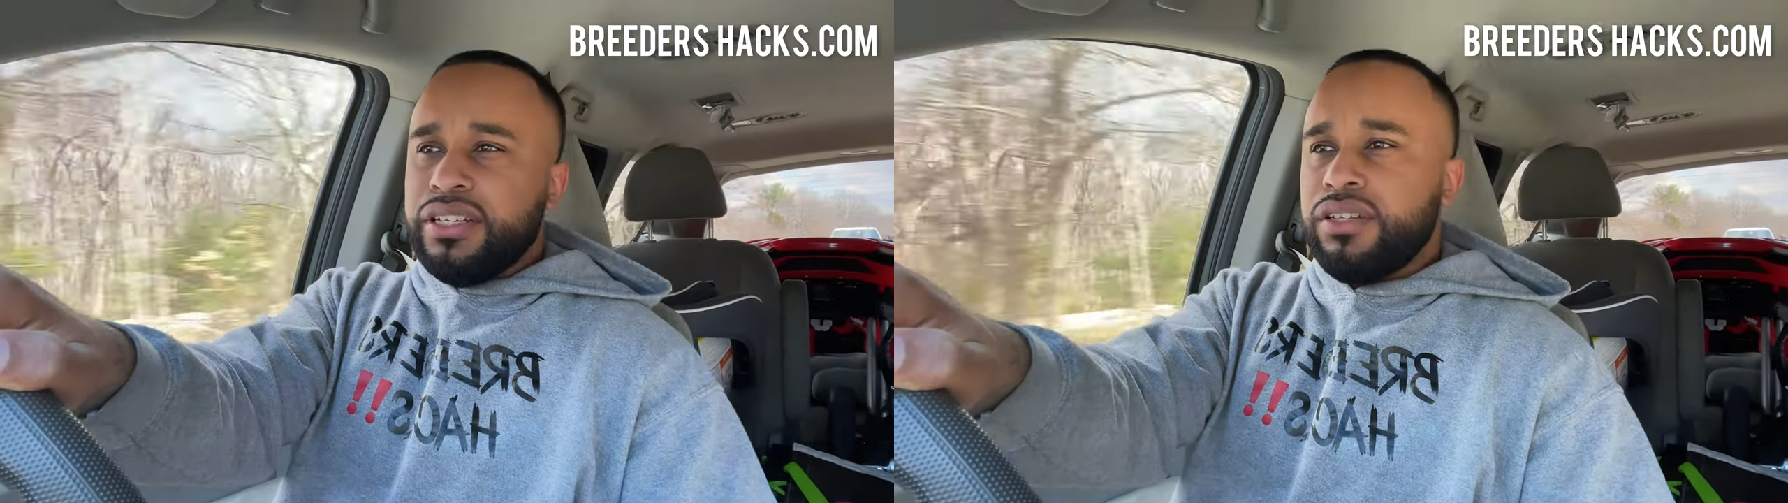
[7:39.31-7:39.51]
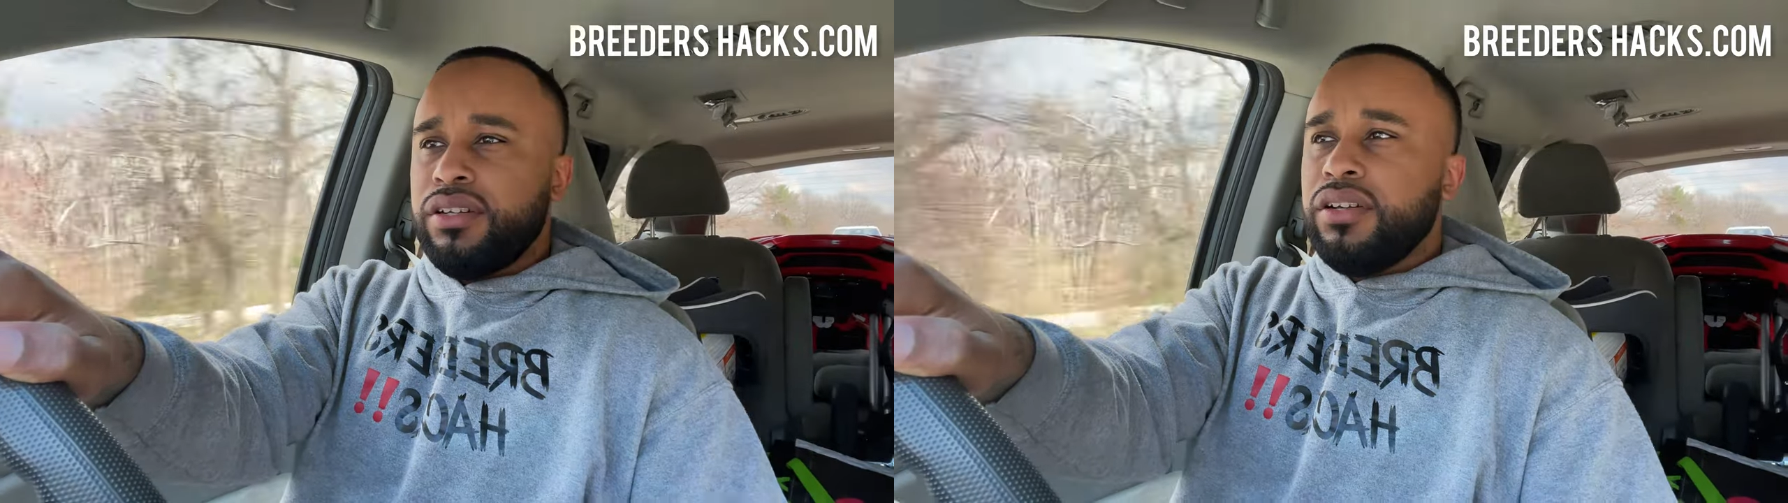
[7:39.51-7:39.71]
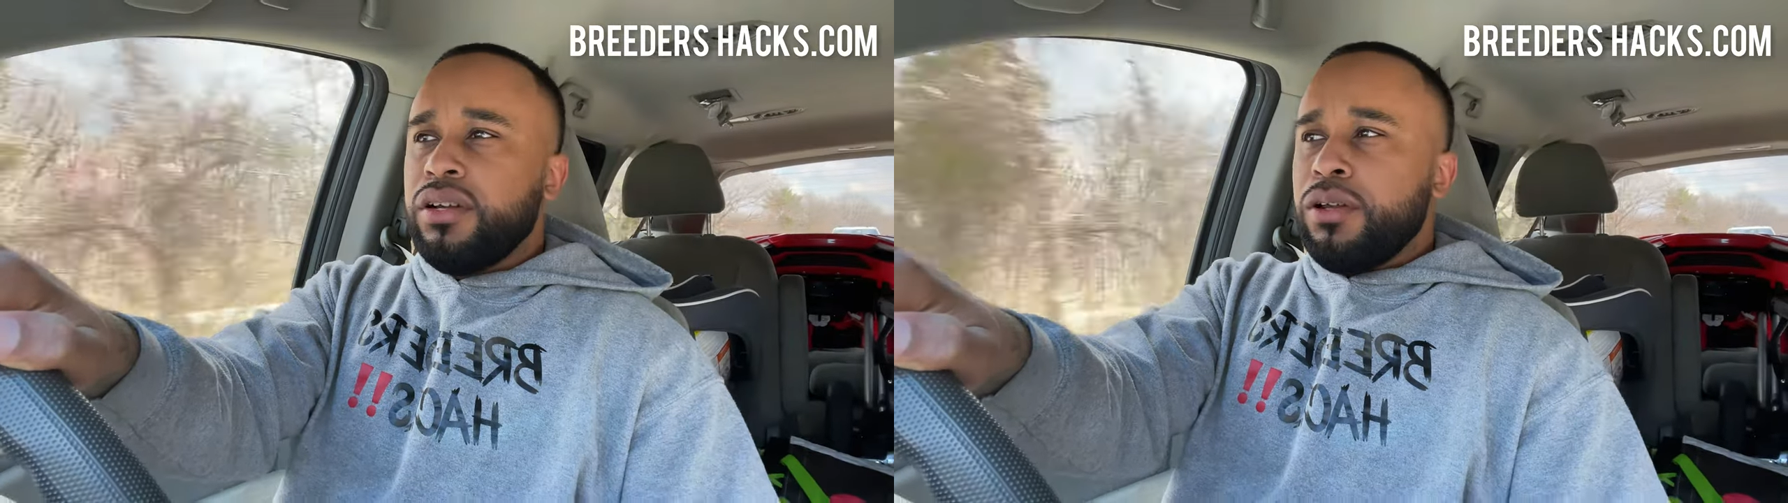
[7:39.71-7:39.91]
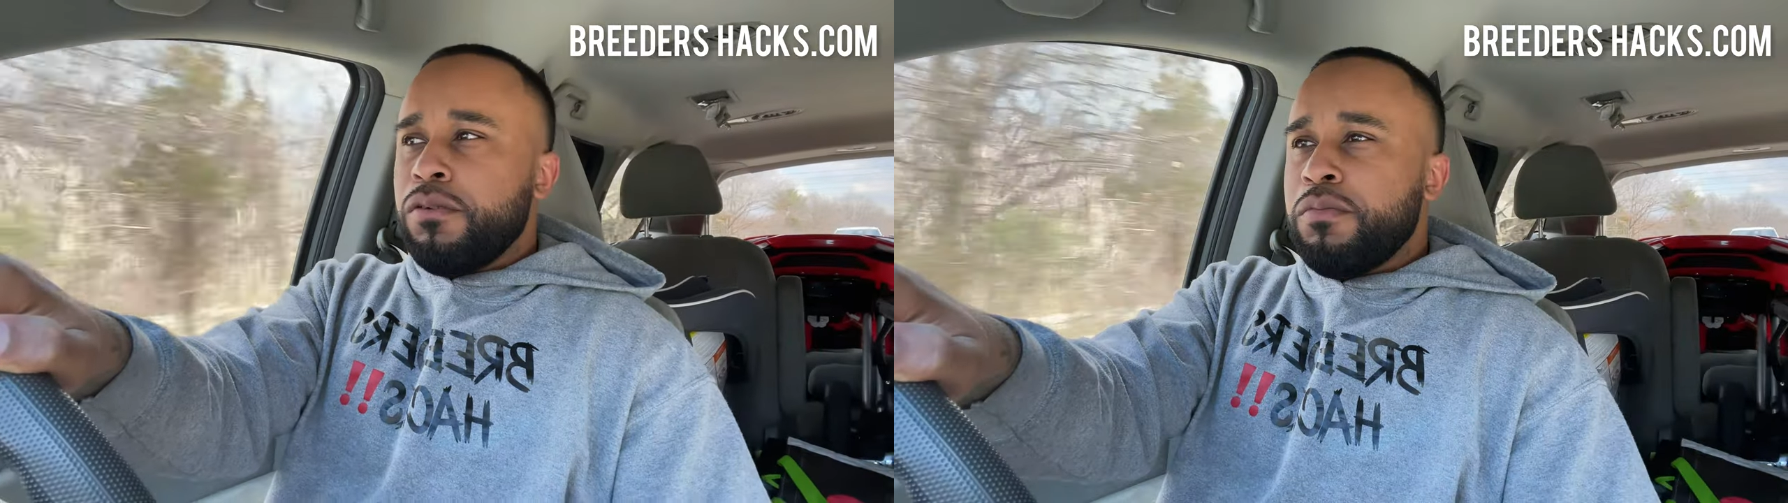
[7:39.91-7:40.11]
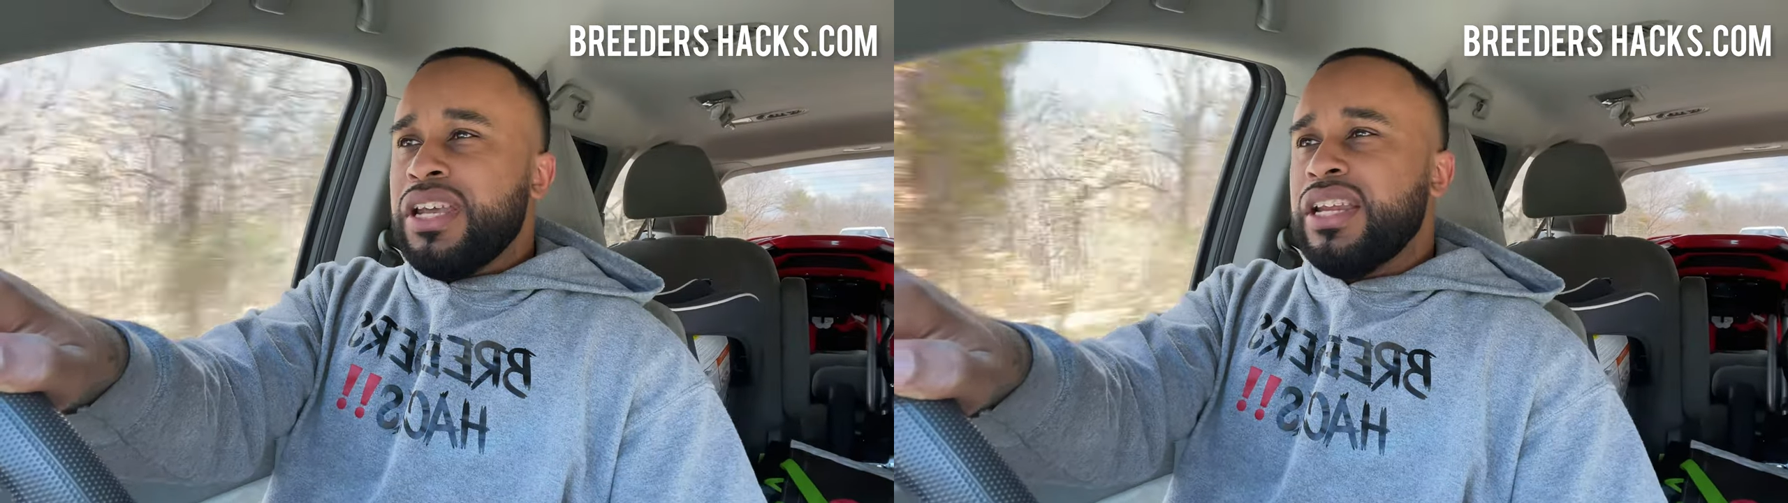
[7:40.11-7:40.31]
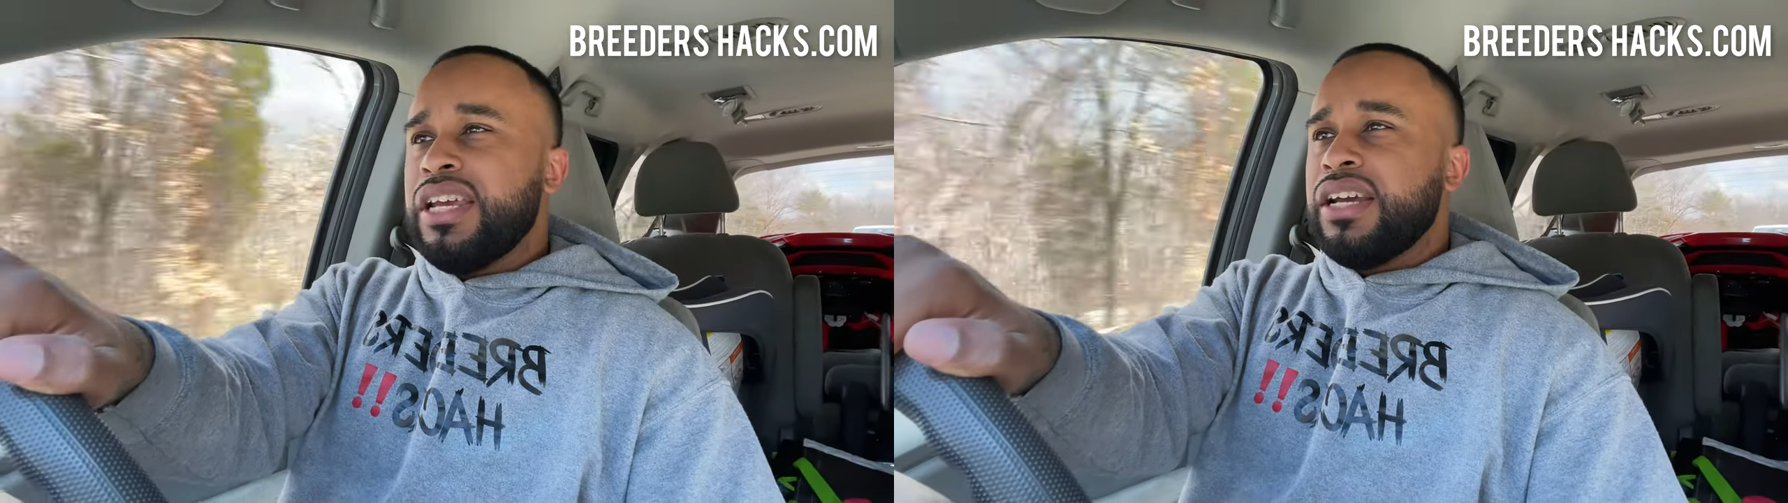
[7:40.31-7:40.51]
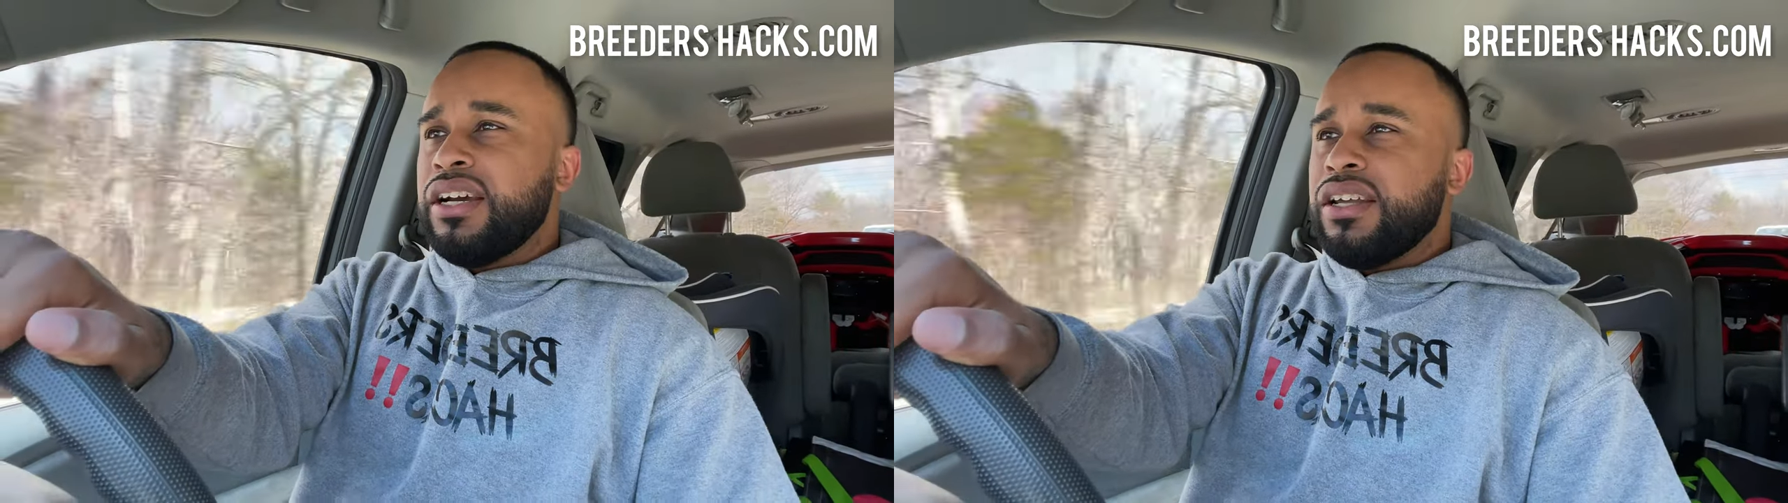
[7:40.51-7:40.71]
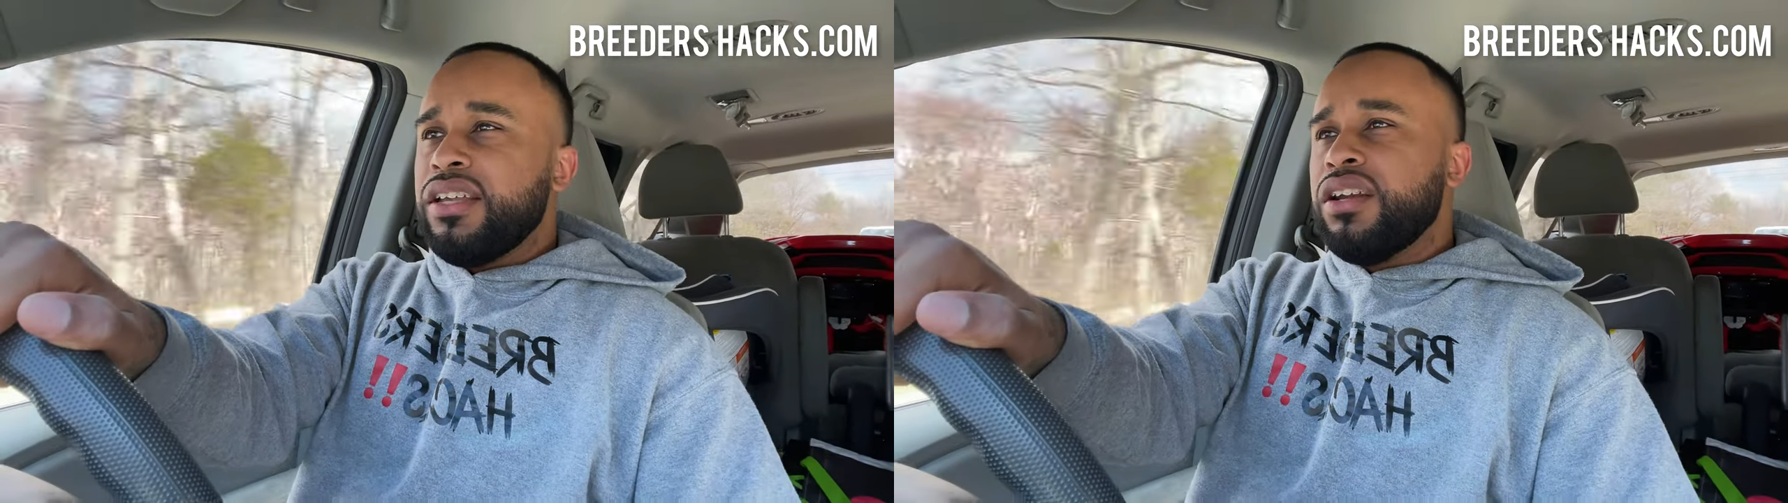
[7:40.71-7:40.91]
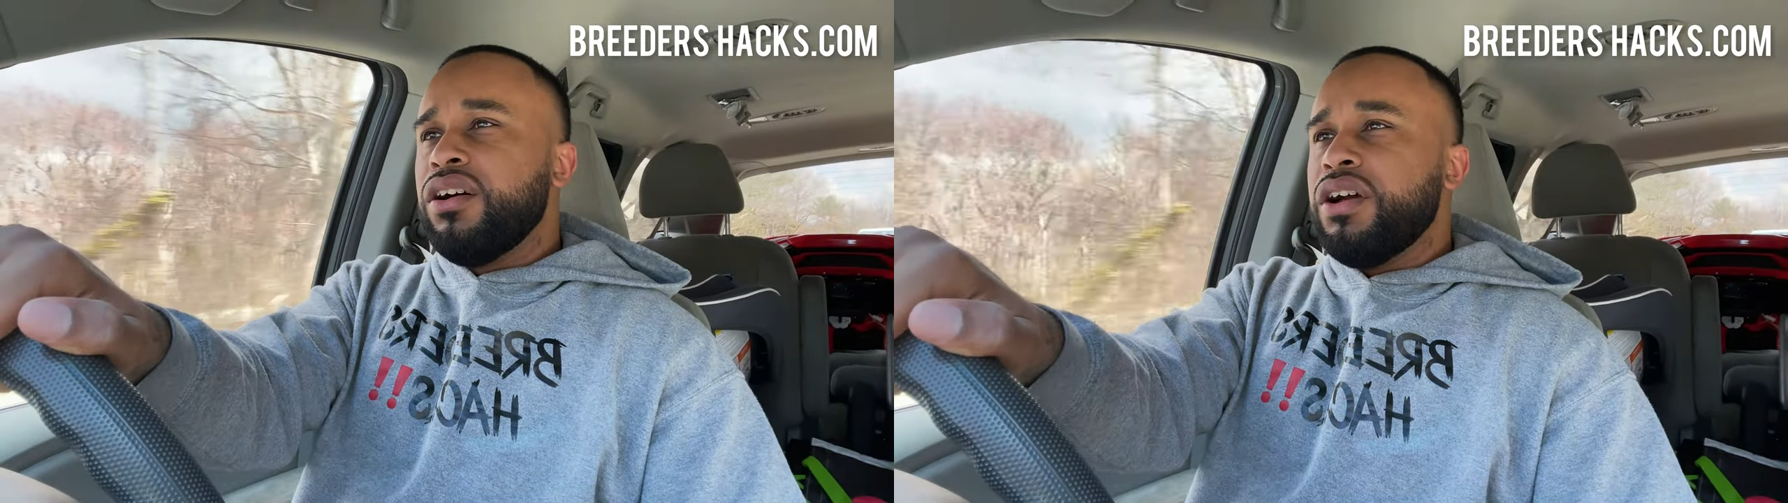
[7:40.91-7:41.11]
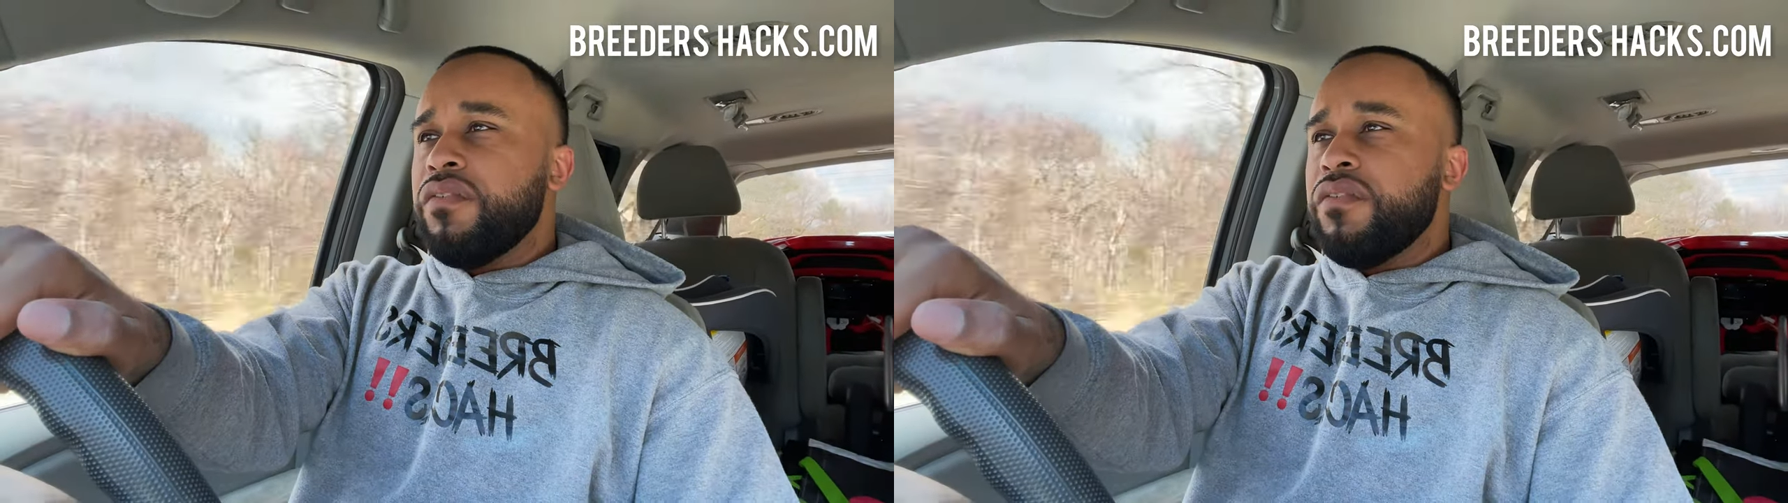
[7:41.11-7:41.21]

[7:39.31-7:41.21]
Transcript: Meaning, you know,